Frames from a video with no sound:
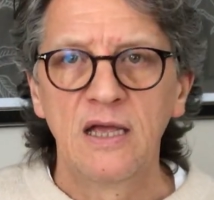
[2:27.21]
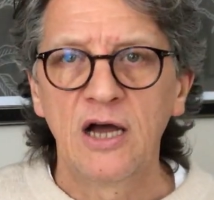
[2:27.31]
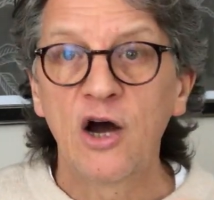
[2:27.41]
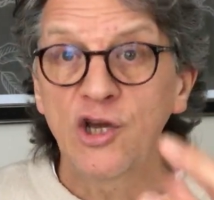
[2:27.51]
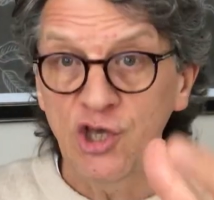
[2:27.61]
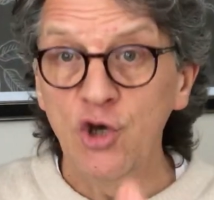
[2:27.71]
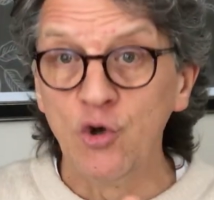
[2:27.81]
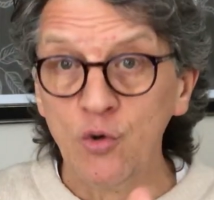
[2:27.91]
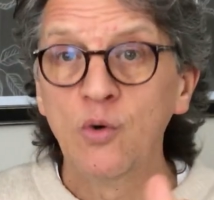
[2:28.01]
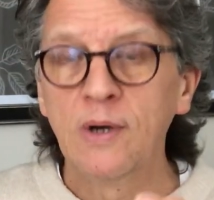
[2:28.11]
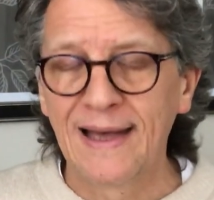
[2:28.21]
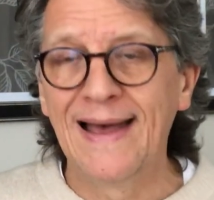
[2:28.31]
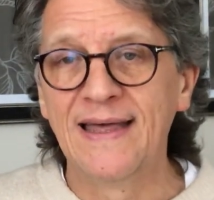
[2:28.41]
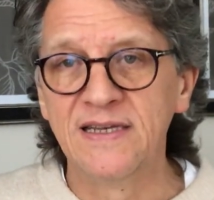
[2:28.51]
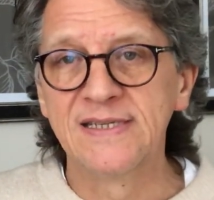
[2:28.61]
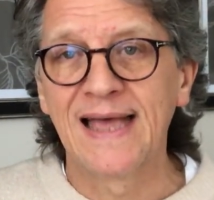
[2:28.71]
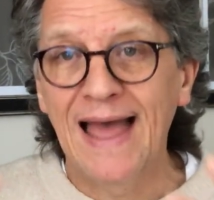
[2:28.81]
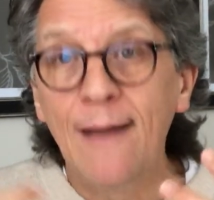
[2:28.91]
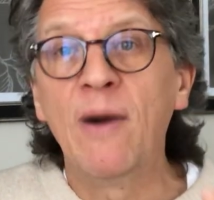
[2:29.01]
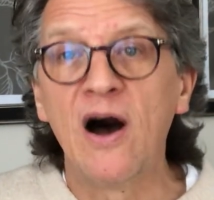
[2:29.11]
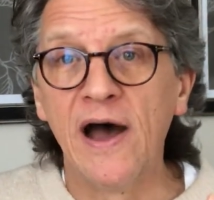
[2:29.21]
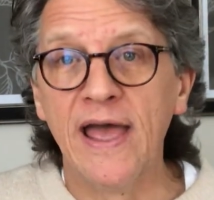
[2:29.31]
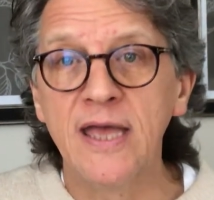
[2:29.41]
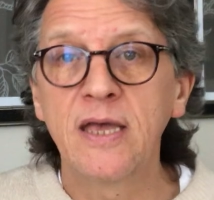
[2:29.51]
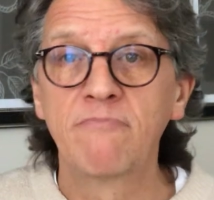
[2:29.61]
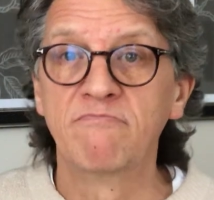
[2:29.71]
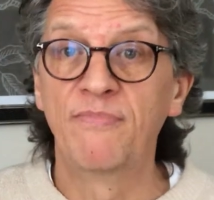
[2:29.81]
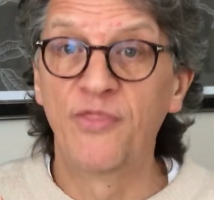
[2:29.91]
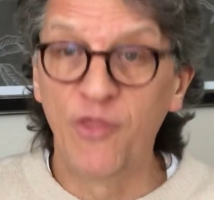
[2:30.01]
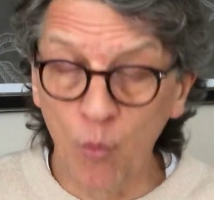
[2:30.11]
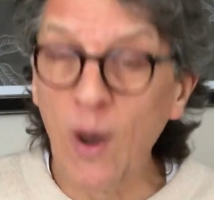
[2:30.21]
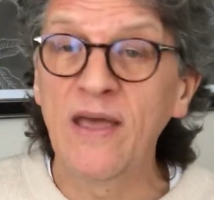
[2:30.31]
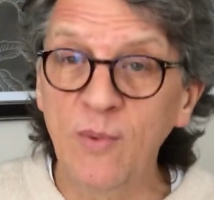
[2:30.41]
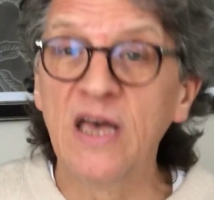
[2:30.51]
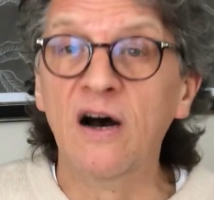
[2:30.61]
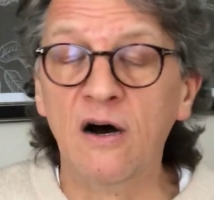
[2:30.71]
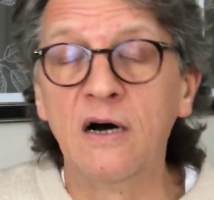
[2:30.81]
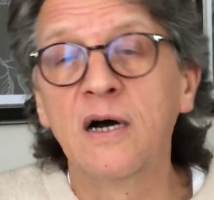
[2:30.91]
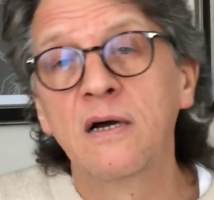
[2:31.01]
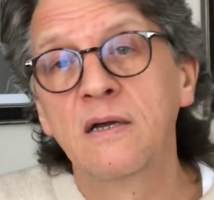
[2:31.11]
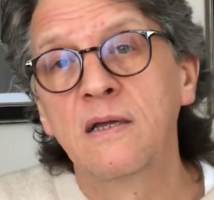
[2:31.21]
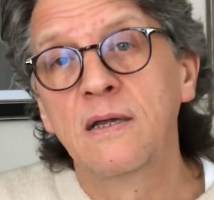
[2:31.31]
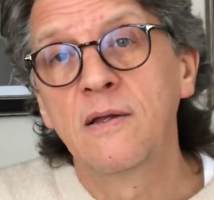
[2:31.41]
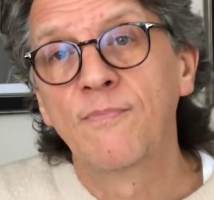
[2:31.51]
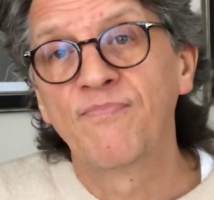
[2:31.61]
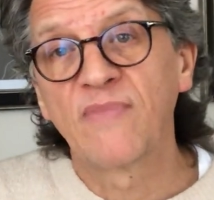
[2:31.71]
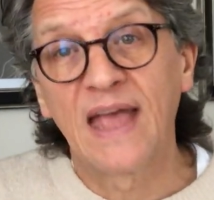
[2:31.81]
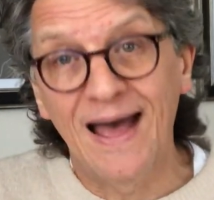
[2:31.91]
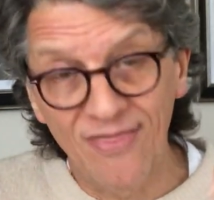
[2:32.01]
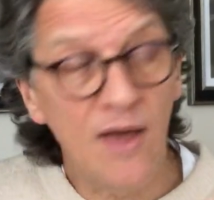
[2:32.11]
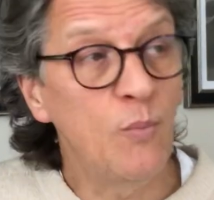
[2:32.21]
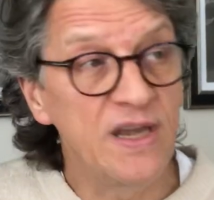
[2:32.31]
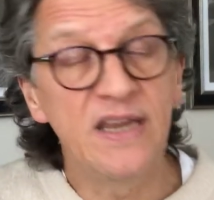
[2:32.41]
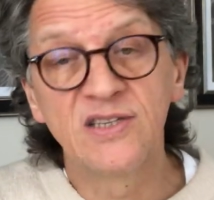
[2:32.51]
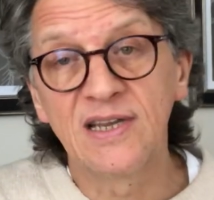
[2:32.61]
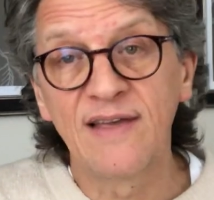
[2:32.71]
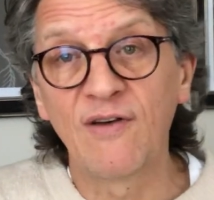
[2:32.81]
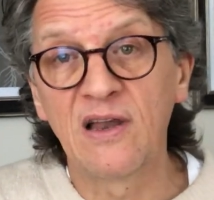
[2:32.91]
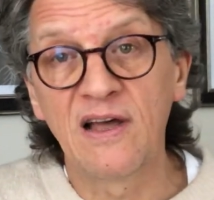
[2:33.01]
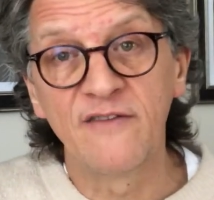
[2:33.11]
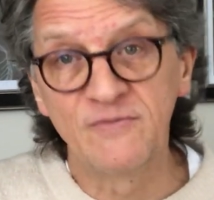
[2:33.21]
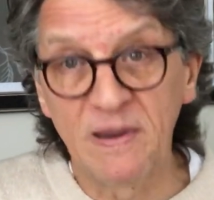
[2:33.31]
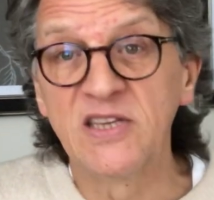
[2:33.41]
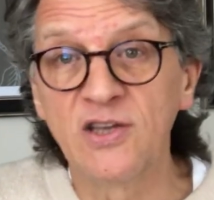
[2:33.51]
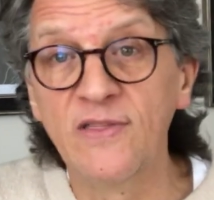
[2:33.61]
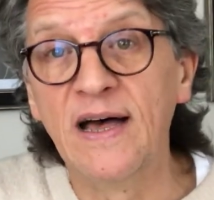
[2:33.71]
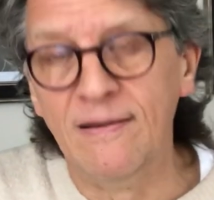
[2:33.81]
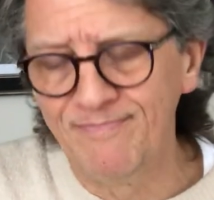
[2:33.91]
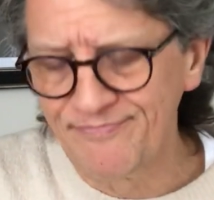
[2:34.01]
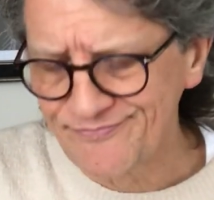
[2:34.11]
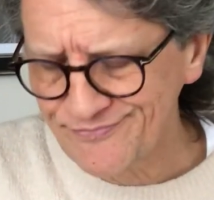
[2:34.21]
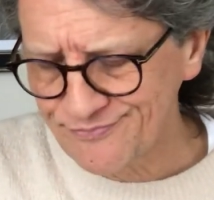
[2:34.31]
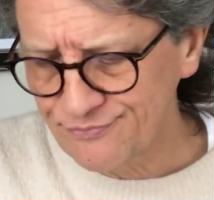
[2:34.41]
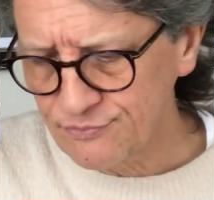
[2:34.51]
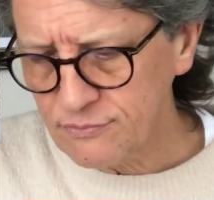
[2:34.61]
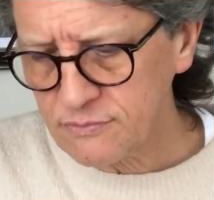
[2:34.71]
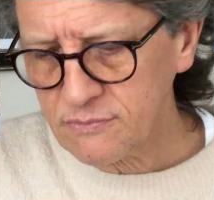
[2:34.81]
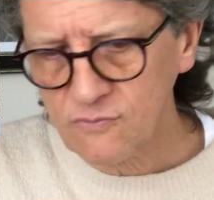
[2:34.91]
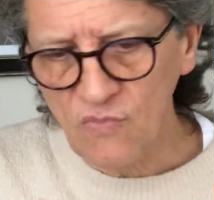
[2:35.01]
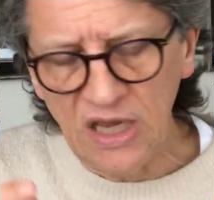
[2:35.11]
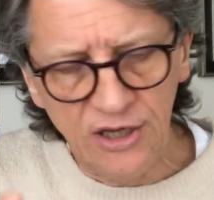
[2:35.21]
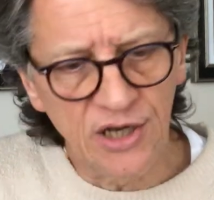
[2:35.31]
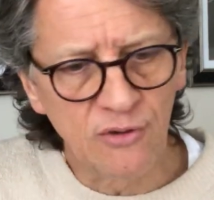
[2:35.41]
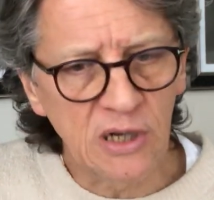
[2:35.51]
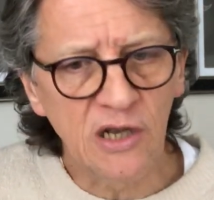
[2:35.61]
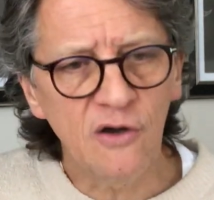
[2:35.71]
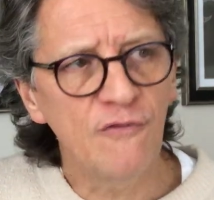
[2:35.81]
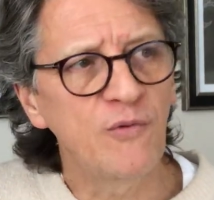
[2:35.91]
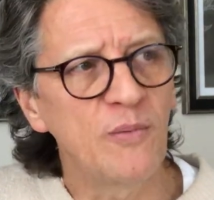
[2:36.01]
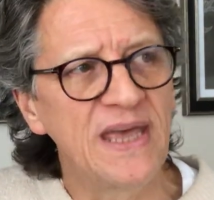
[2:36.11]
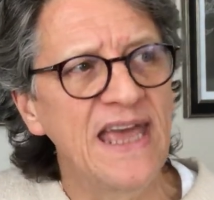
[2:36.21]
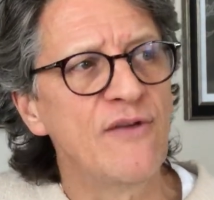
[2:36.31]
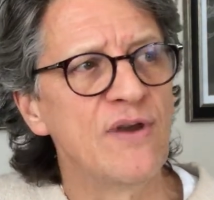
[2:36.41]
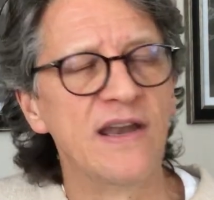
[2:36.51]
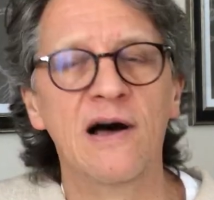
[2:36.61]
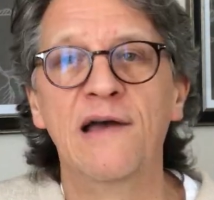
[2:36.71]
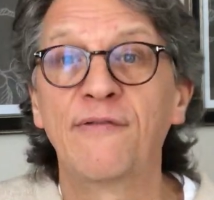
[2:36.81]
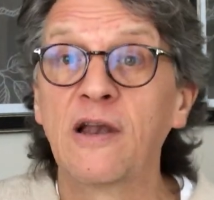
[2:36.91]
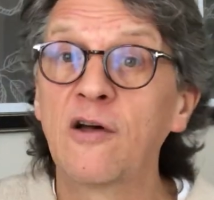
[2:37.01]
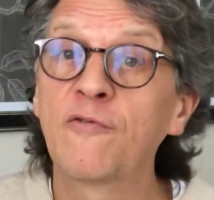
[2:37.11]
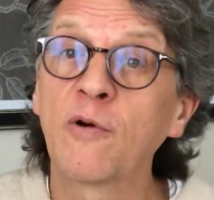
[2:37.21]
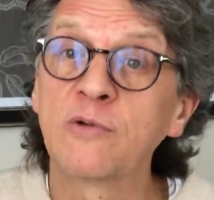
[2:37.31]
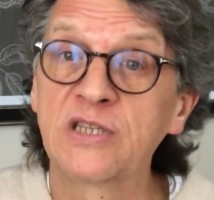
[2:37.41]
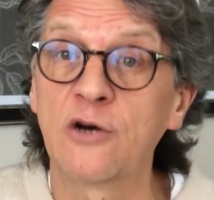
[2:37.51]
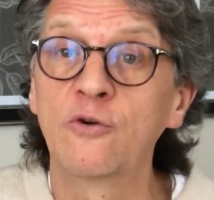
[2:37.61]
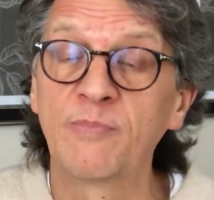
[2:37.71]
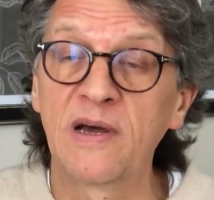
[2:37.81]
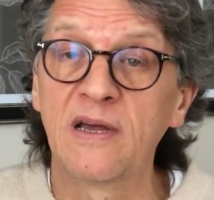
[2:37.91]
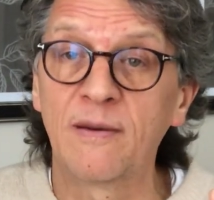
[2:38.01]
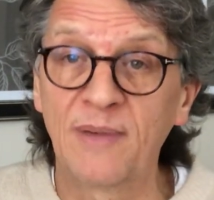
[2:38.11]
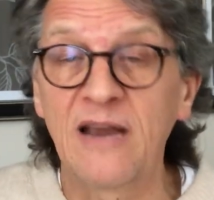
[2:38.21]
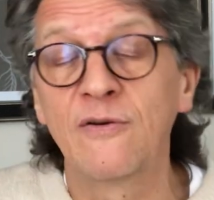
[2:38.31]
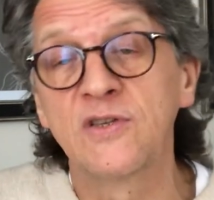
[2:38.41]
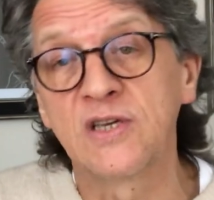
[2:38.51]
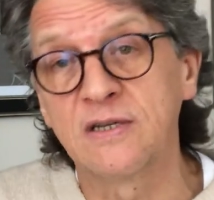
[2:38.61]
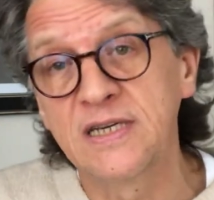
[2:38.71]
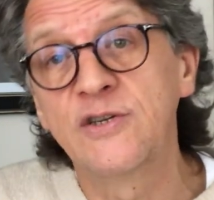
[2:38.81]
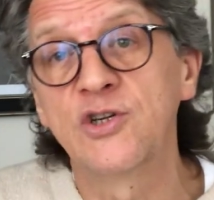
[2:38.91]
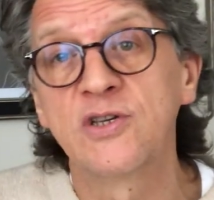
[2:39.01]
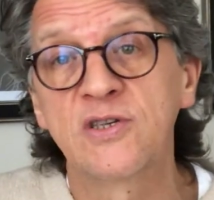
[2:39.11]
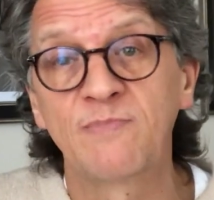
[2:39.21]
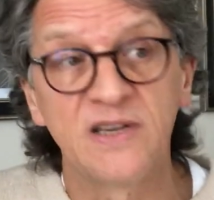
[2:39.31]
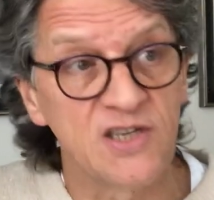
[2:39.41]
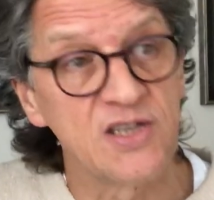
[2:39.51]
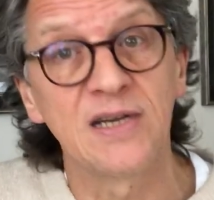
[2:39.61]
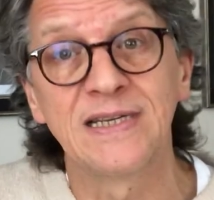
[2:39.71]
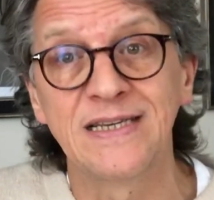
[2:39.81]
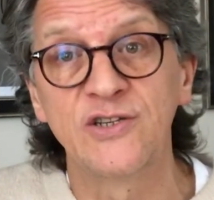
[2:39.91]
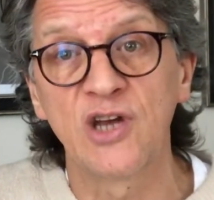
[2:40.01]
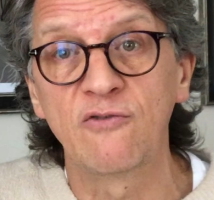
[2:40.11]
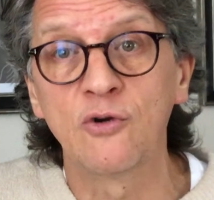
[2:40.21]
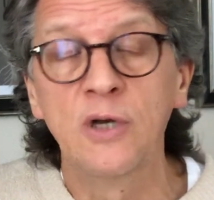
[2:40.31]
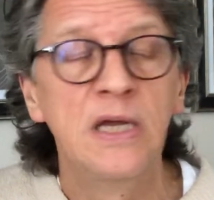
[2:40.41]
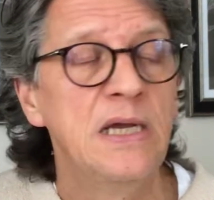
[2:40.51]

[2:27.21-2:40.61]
are you and am I the way we are? And then we need to live our lives based on that. You know, a lot of what we hear in life and a lot of what we're told by our parents, our teachers, by society in general,